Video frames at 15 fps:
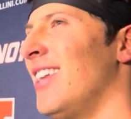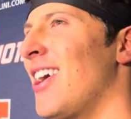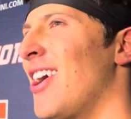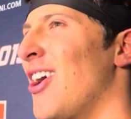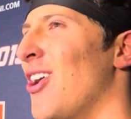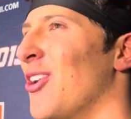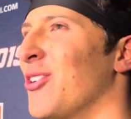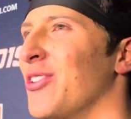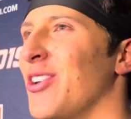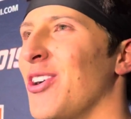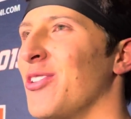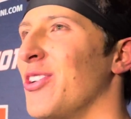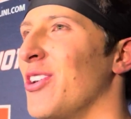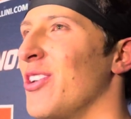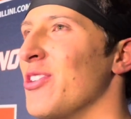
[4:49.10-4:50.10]
No.
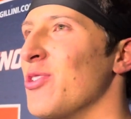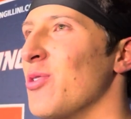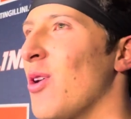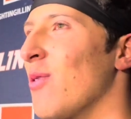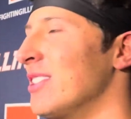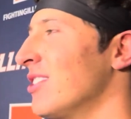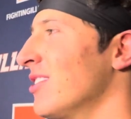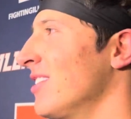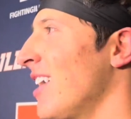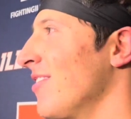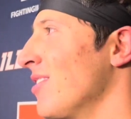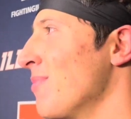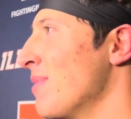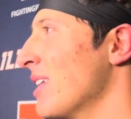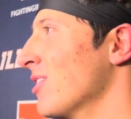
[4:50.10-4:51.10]
You always just have
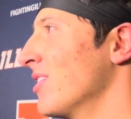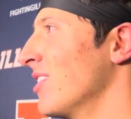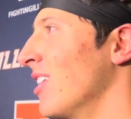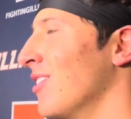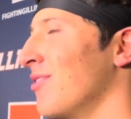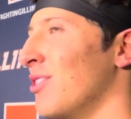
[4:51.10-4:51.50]
to be yourself.